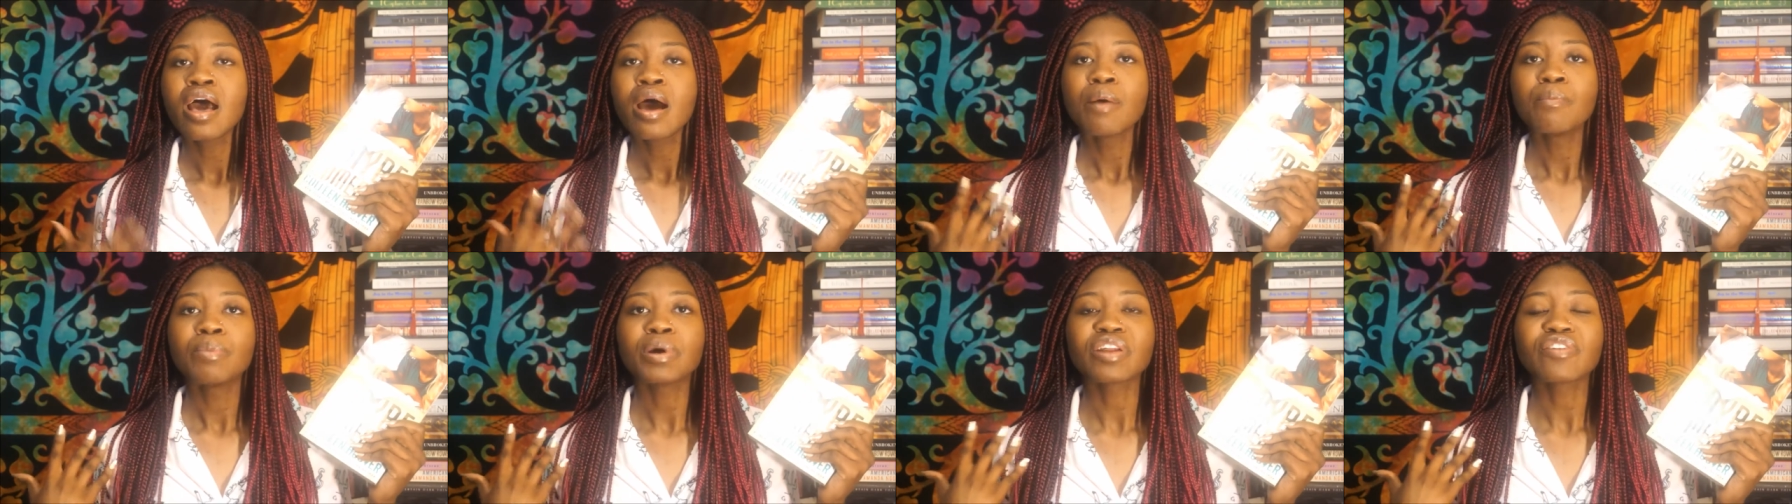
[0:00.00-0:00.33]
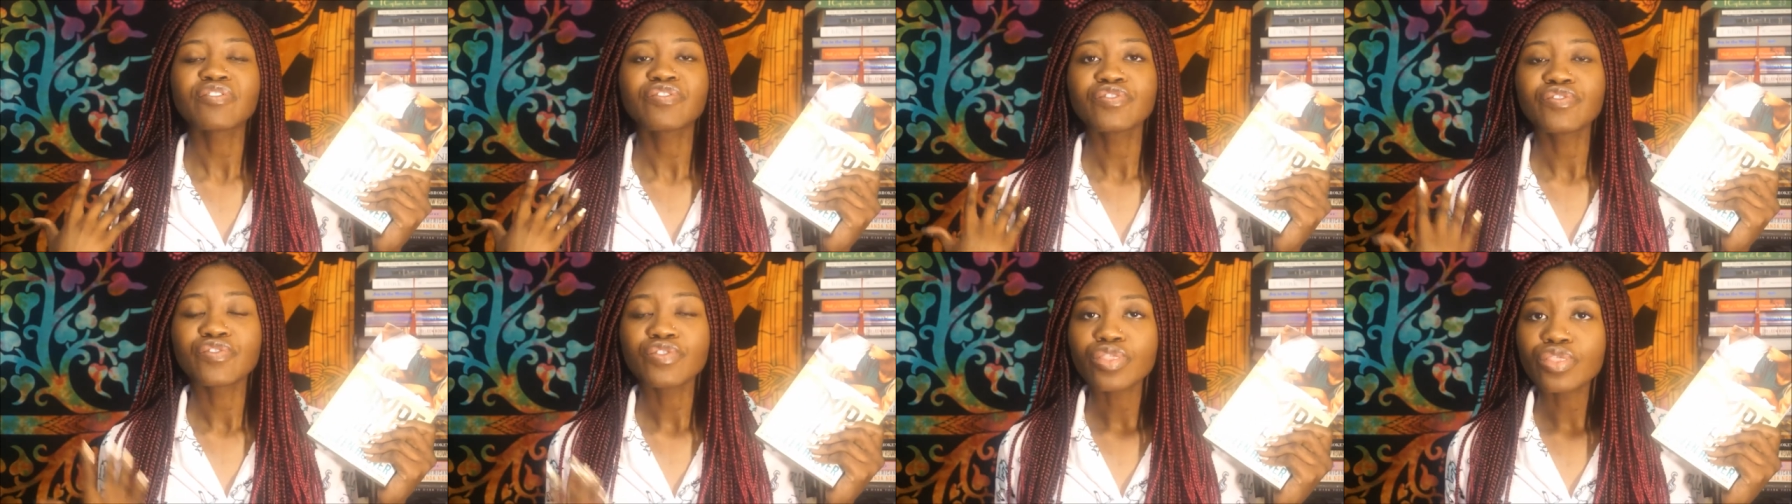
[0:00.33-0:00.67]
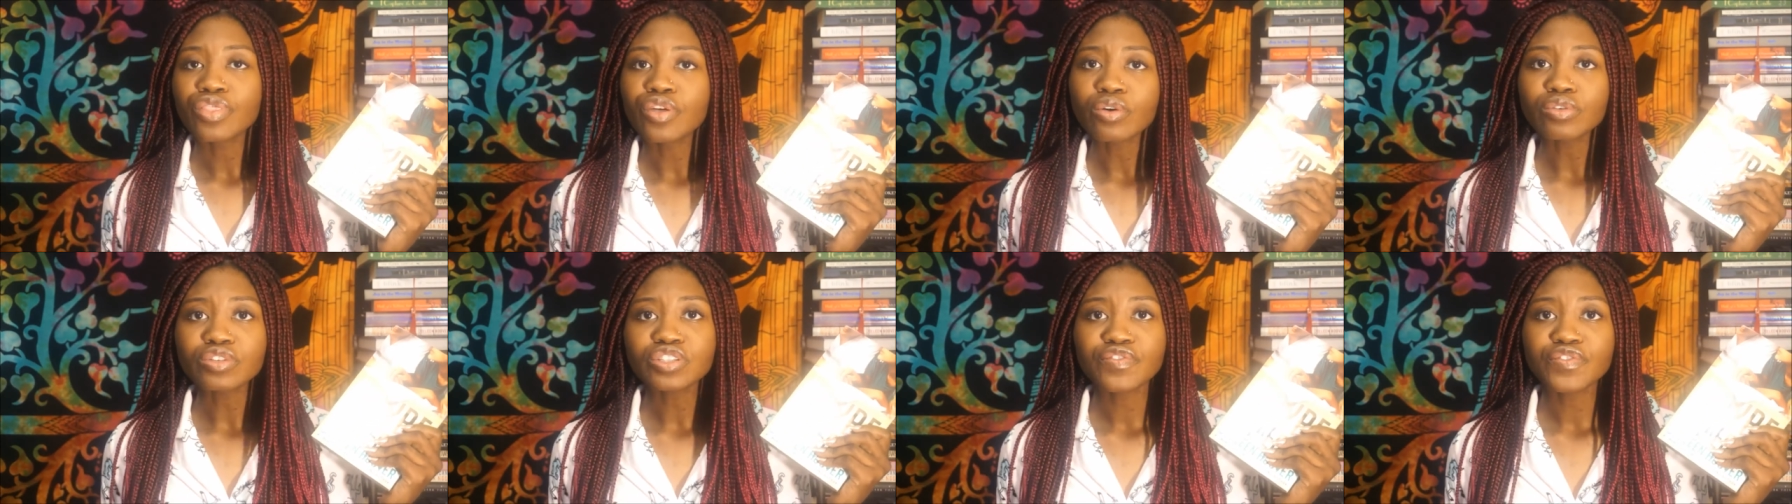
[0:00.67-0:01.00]
but if
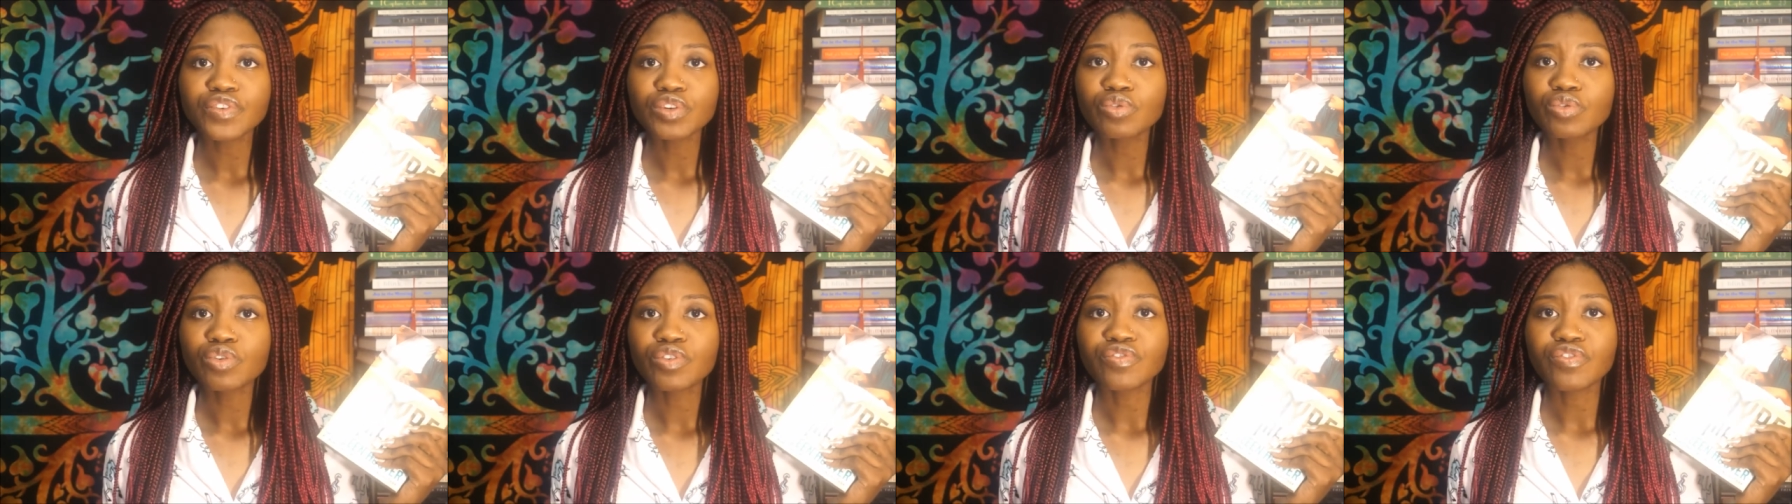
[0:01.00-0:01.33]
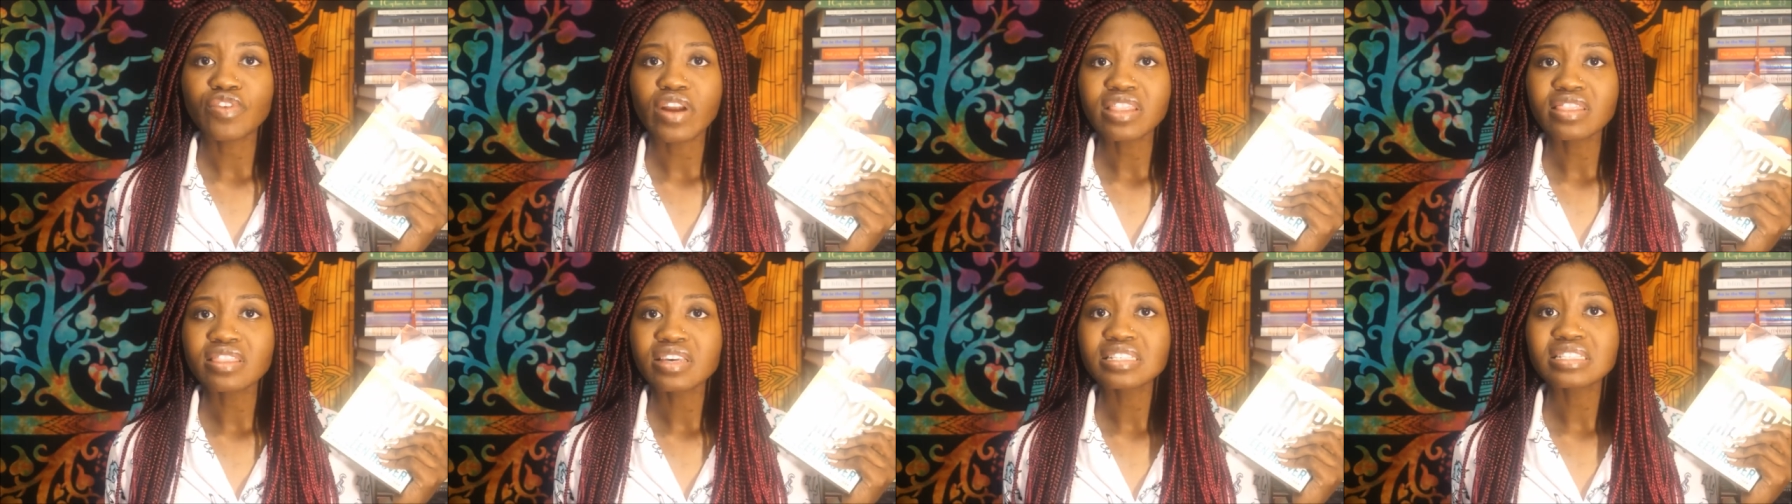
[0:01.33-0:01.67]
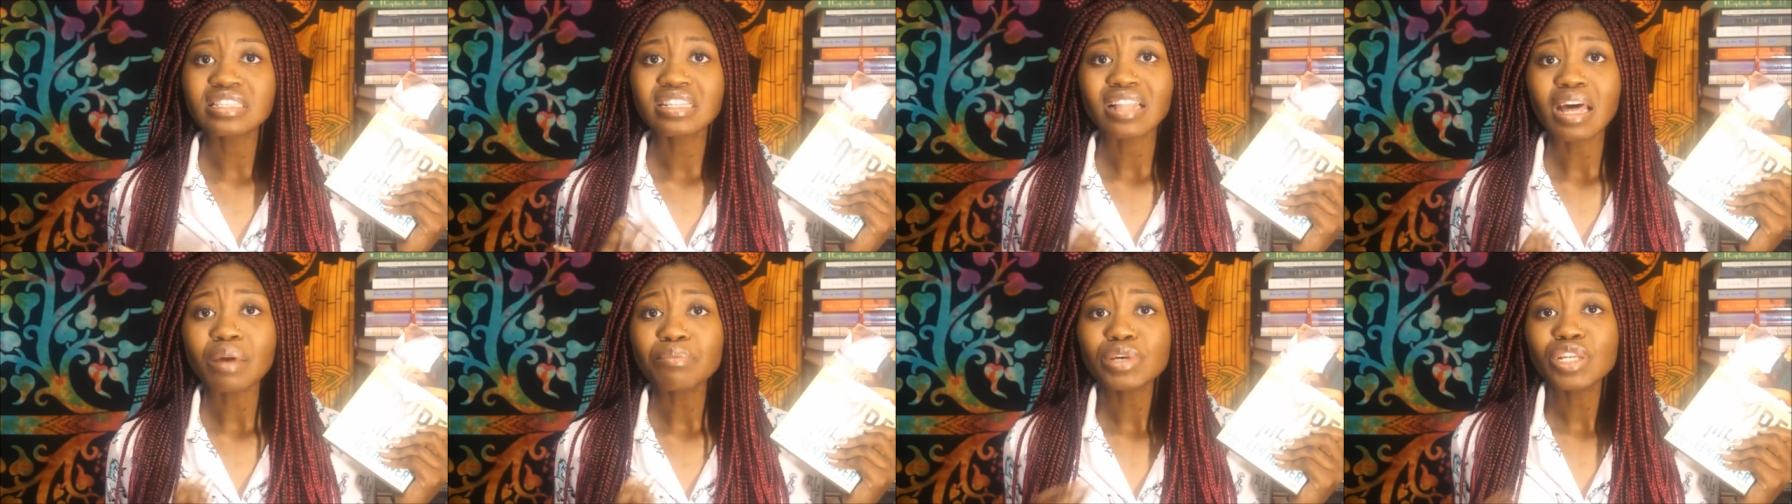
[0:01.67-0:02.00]
those of you who have read this
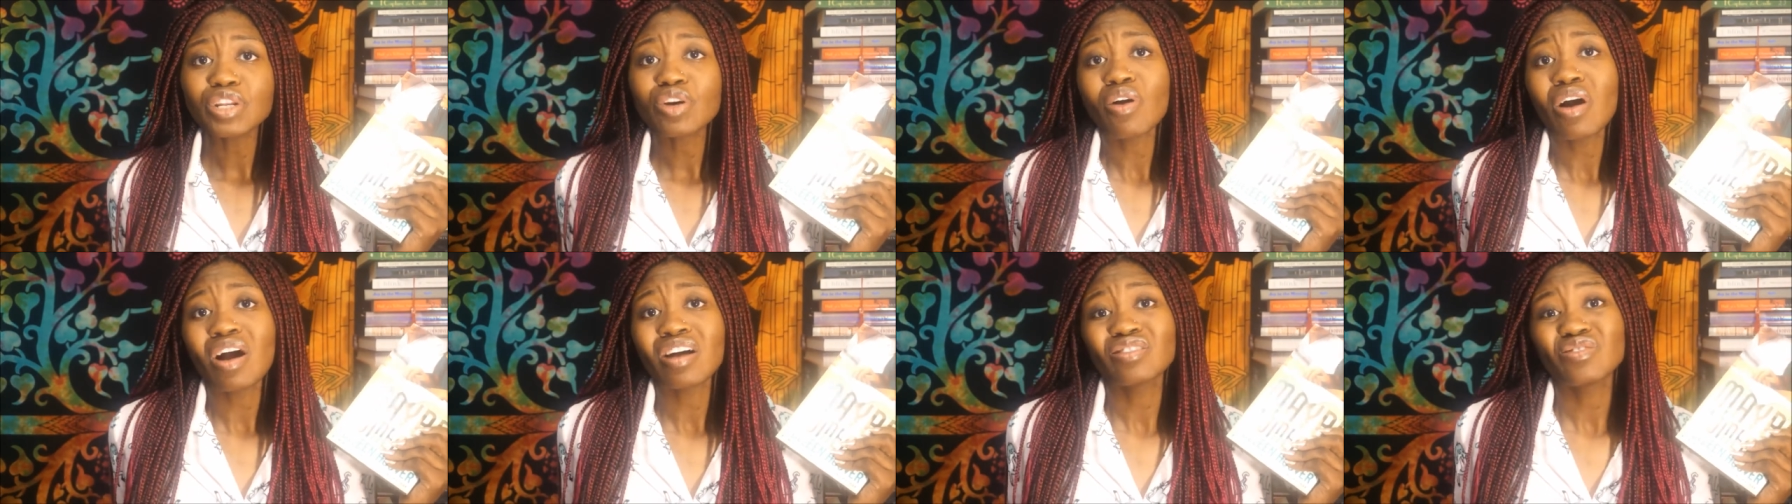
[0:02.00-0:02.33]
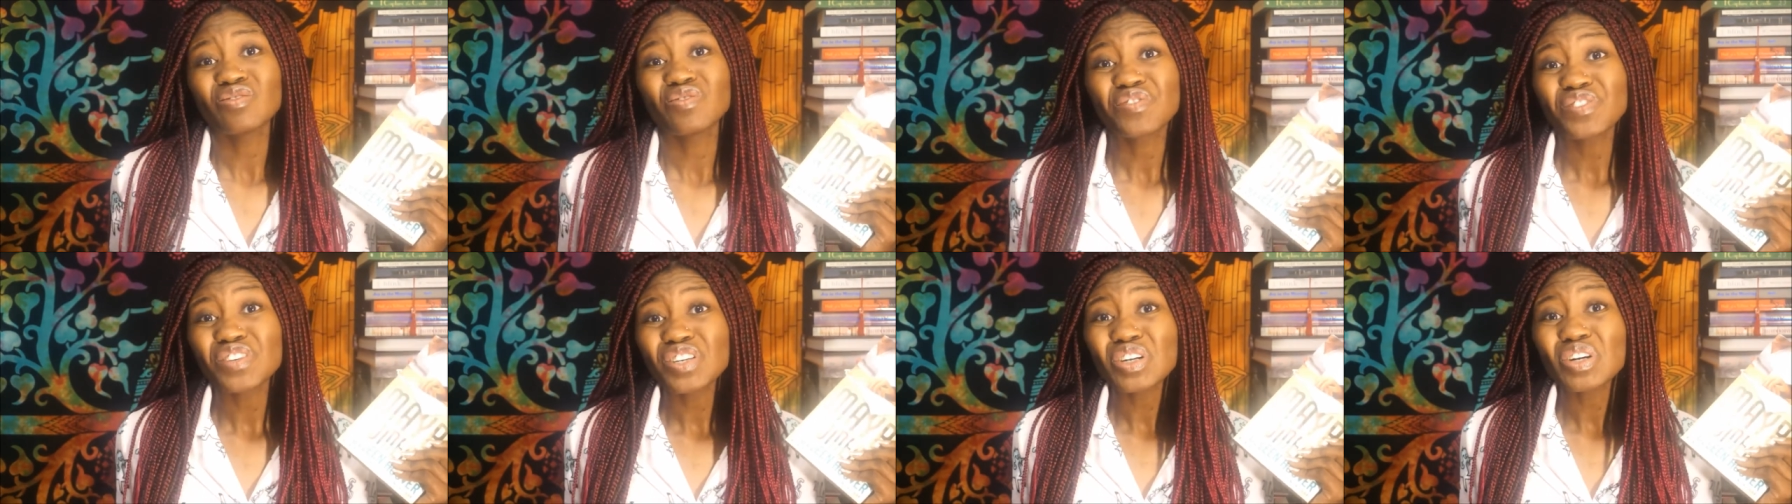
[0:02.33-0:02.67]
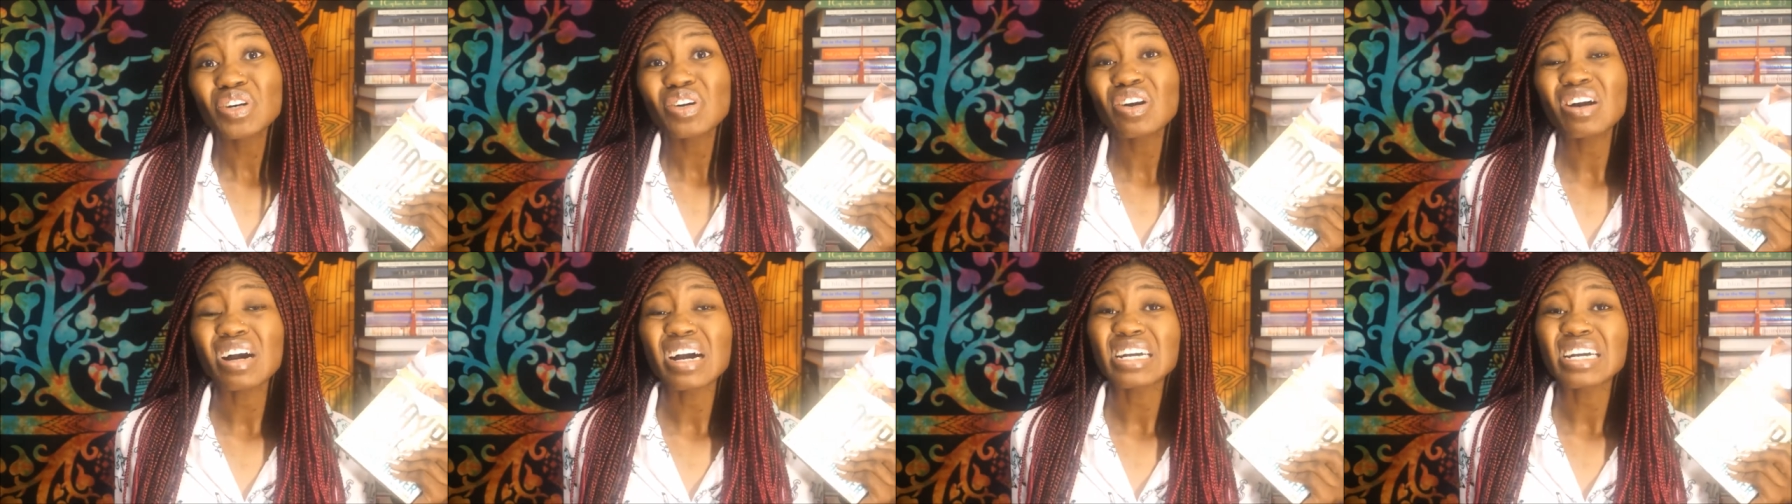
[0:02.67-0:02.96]
let me know how you feel